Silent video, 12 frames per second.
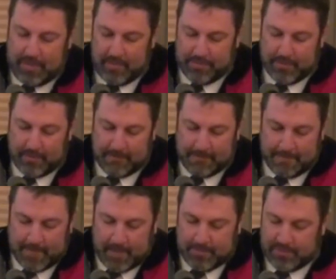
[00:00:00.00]
people
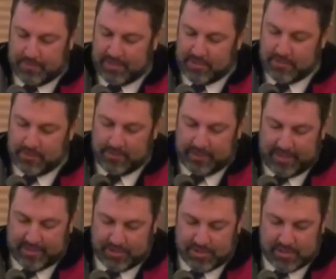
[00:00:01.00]
between 2
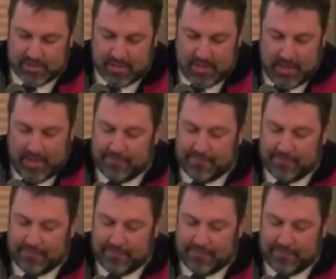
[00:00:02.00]
locations,